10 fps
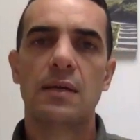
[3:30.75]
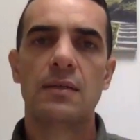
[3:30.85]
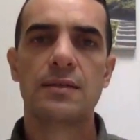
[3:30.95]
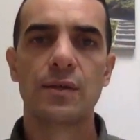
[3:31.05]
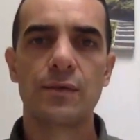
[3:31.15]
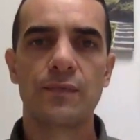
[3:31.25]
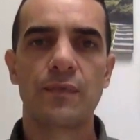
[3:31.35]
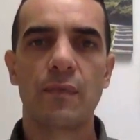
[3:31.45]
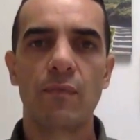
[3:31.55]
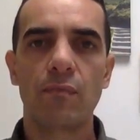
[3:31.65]
So
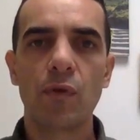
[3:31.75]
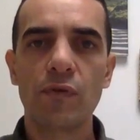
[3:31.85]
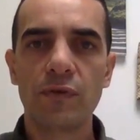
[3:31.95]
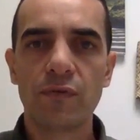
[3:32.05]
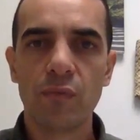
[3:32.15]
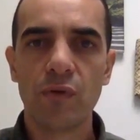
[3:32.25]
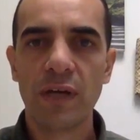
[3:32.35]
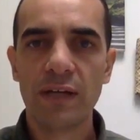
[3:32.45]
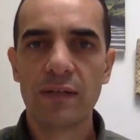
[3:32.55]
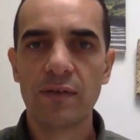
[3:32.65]
moving from
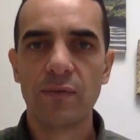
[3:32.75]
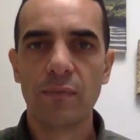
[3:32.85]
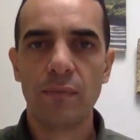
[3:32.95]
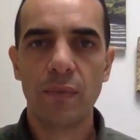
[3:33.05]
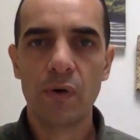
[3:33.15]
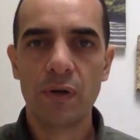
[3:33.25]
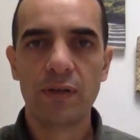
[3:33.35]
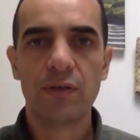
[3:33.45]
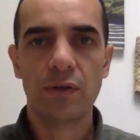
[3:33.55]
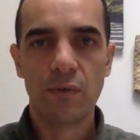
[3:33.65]
productive mode
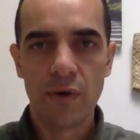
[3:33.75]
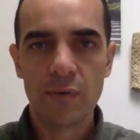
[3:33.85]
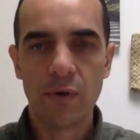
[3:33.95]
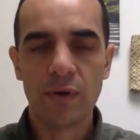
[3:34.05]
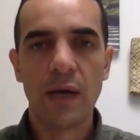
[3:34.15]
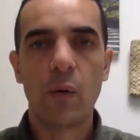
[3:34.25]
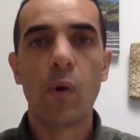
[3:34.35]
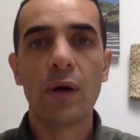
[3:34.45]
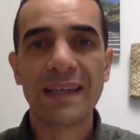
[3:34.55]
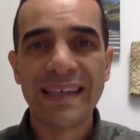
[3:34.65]
into growth mode. Now,
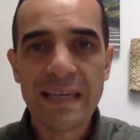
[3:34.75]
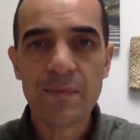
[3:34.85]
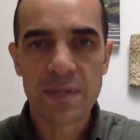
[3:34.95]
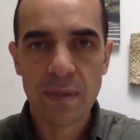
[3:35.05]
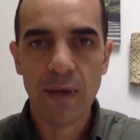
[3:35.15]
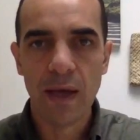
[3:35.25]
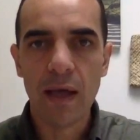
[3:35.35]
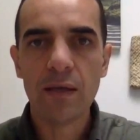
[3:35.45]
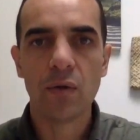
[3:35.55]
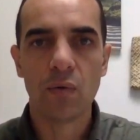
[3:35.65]
what keeps them
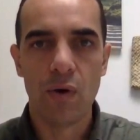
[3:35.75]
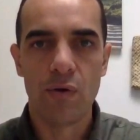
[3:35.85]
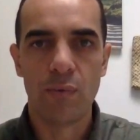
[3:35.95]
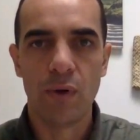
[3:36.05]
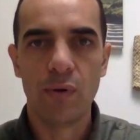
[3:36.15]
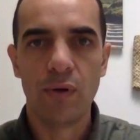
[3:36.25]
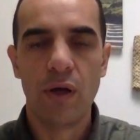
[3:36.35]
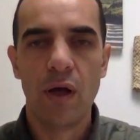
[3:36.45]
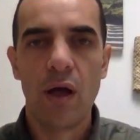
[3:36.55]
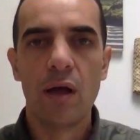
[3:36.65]
in growth mode
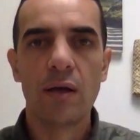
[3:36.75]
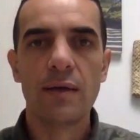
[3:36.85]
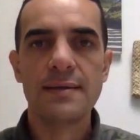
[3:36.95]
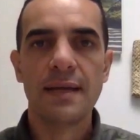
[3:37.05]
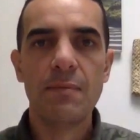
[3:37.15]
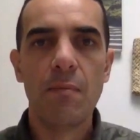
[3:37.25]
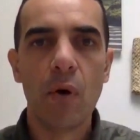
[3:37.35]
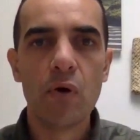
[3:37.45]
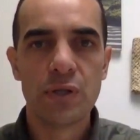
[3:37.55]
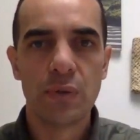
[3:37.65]
is
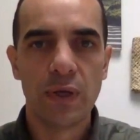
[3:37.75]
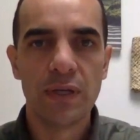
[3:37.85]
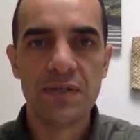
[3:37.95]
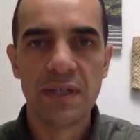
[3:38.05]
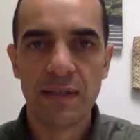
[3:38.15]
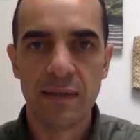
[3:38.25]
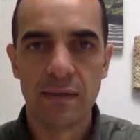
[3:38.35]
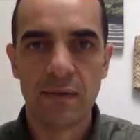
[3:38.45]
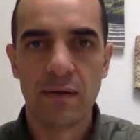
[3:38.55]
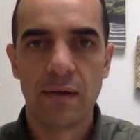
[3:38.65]
emotional
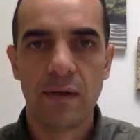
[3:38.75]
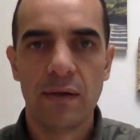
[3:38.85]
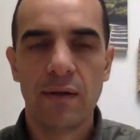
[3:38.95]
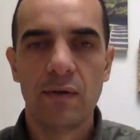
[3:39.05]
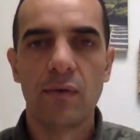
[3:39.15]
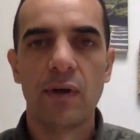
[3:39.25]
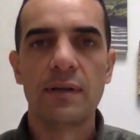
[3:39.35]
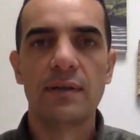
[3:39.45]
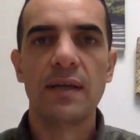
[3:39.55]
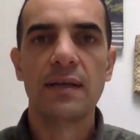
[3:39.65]
agility, right?
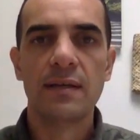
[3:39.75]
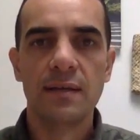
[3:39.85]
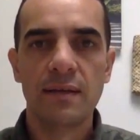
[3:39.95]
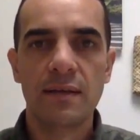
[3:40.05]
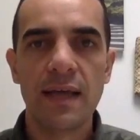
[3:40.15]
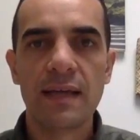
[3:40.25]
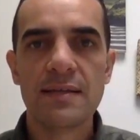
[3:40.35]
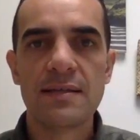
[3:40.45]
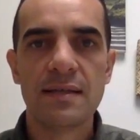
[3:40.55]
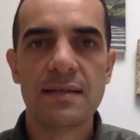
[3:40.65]
That
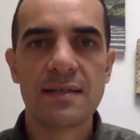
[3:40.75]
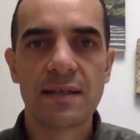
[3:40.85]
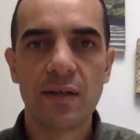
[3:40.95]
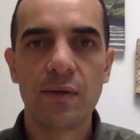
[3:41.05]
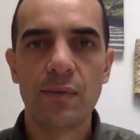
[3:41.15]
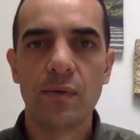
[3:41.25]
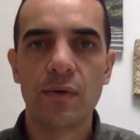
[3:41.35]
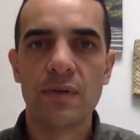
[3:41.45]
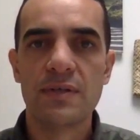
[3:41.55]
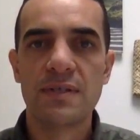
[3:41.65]
is the skill
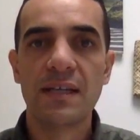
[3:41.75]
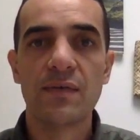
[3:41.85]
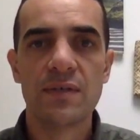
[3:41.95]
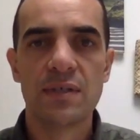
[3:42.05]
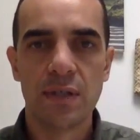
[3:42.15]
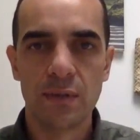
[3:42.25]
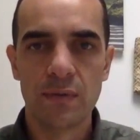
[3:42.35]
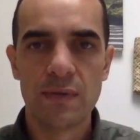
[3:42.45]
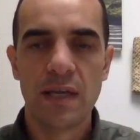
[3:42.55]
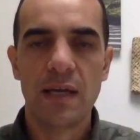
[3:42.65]
or a set of
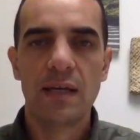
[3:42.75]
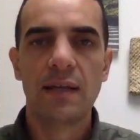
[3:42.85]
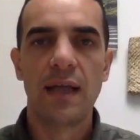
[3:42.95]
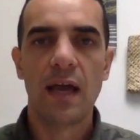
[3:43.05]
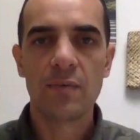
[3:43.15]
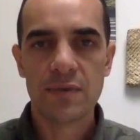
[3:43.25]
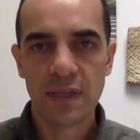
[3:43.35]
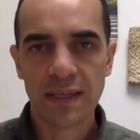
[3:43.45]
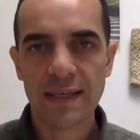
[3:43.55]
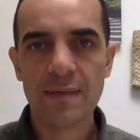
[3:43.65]
skills that helps to
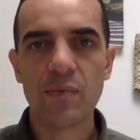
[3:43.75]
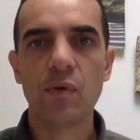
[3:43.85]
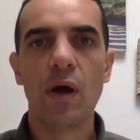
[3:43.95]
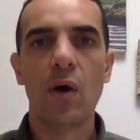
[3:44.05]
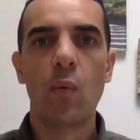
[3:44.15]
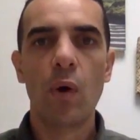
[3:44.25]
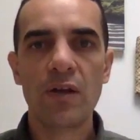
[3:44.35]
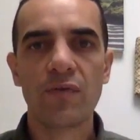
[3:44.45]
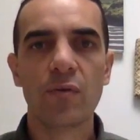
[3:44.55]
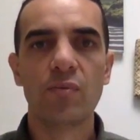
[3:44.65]
keep you
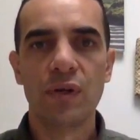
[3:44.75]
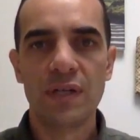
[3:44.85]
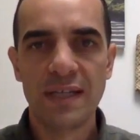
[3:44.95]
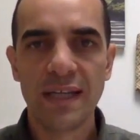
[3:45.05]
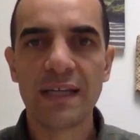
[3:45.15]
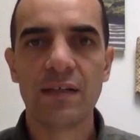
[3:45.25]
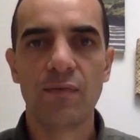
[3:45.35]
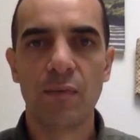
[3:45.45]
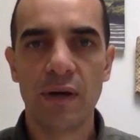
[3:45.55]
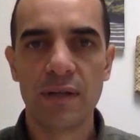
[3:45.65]
away from protective
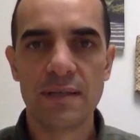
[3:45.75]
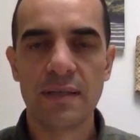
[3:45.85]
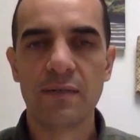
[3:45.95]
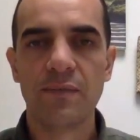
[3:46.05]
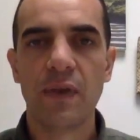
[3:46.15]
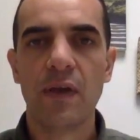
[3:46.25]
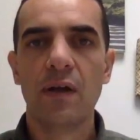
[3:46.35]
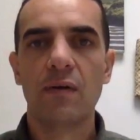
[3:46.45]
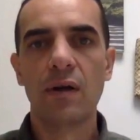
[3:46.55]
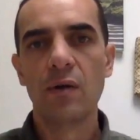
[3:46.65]
mindset,
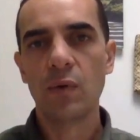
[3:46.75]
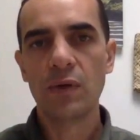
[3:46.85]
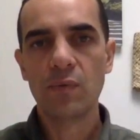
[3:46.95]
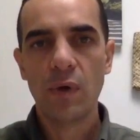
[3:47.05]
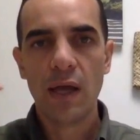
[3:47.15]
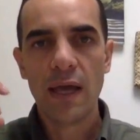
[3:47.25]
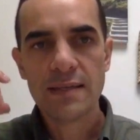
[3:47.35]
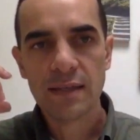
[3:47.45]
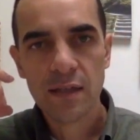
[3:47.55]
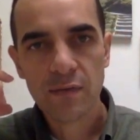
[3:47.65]
right? When,
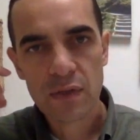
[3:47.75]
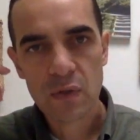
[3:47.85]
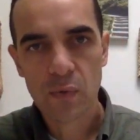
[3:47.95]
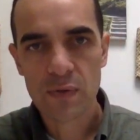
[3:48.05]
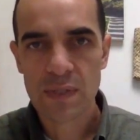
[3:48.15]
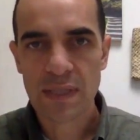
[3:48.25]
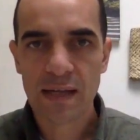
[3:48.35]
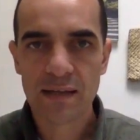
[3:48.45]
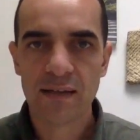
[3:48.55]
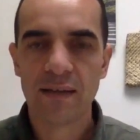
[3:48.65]
as individuals, we
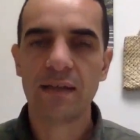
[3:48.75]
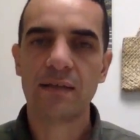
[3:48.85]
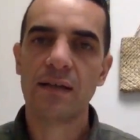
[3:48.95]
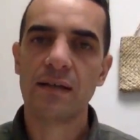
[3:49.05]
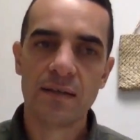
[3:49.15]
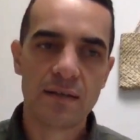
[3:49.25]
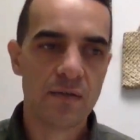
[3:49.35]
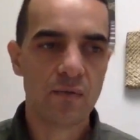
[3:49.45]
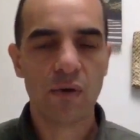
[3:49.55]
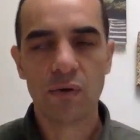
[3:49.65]
start to think that this
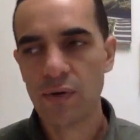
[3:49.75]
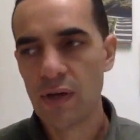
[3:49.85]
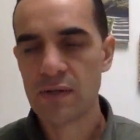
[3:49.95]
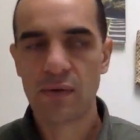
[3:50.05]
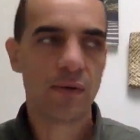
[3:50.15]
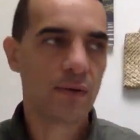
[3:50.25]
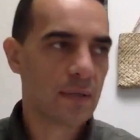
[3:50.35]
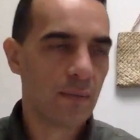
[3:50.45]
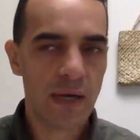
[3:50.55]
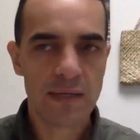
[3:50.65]
is wrong or that's wrong, or it's
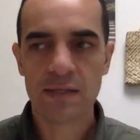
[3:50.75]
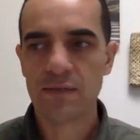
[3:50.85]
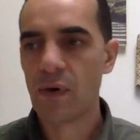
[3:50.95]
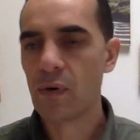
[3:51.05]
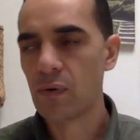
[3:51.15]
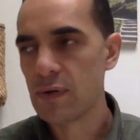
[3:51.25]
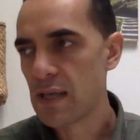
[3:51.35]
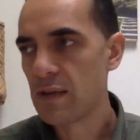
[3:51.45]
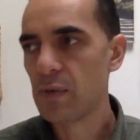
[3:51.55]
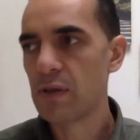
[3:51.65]
someone else's fault, or it's
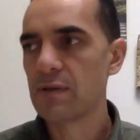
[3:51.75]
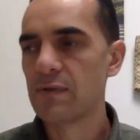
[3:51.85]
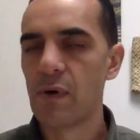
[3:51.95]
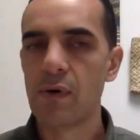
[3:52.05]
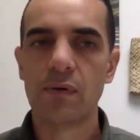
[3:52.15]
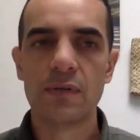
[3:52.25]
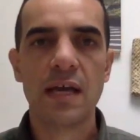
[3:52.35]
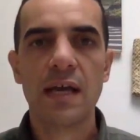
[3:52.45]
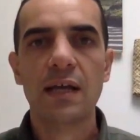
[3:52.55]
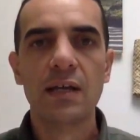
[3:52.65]
that person's fault, or,
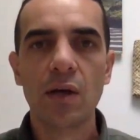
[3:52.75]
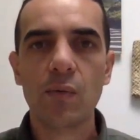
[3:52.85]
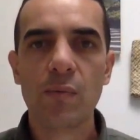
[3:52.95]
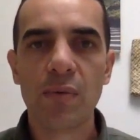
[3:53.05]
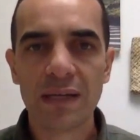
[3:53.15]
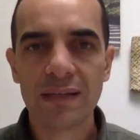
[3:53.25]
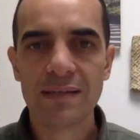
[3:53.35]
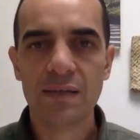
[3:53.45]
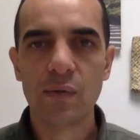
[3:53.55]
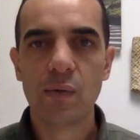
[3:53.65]
we begin
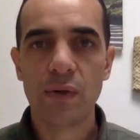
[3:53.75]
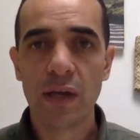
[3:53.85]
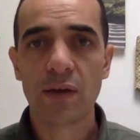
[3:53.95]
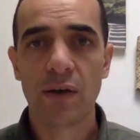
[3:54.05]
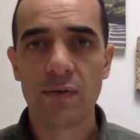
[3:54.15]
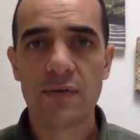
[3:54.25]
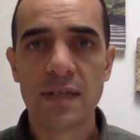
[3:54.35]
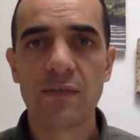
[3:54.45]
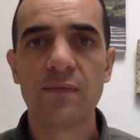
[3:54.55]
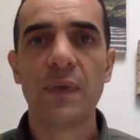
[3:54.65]
to do all that kind of
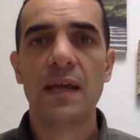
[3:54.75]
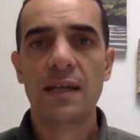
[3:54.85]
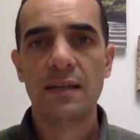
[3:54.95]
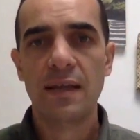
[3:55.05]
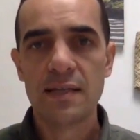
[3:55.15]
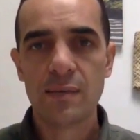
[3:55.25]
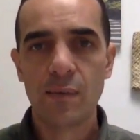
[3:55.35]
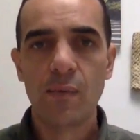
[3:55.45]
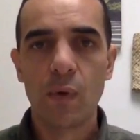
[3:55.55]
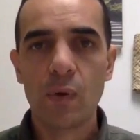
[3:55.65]
stuff. That's
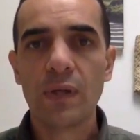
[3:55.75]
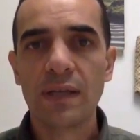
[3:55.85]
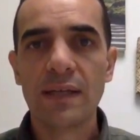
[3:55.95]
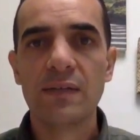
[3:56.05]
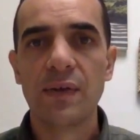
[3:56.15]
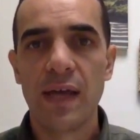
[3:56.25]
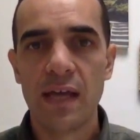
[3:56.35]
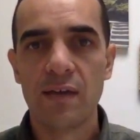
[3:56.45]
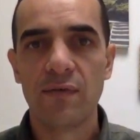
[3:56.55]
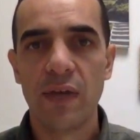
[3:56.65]
when we need to
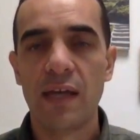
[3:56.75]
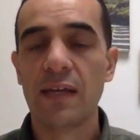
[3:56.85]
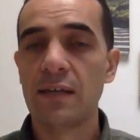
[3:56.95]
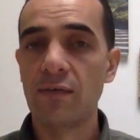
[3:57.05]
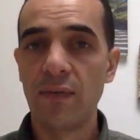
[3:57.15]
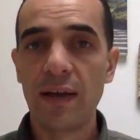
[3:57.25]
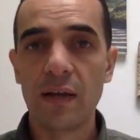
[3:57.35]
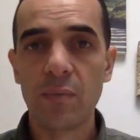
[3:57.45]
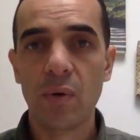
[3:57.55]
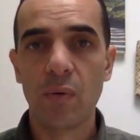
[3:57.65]
have and
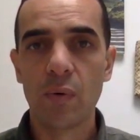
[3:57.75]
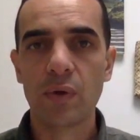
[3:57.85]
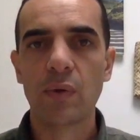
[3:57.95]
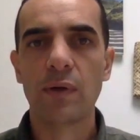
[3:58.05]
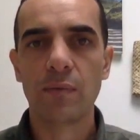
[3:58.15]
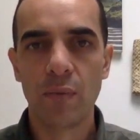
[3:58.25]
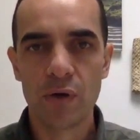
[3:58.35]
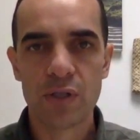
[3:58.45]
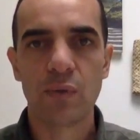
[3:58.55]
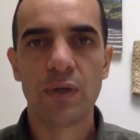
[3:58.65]
develop what we call
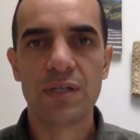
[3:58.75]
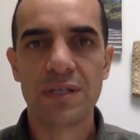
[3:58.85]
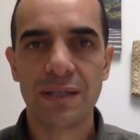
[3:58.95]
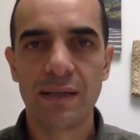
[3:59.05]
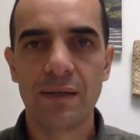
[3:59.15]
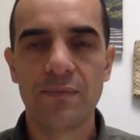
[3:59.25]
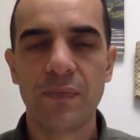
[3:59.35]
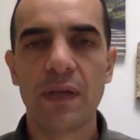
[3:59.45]
emotional agility.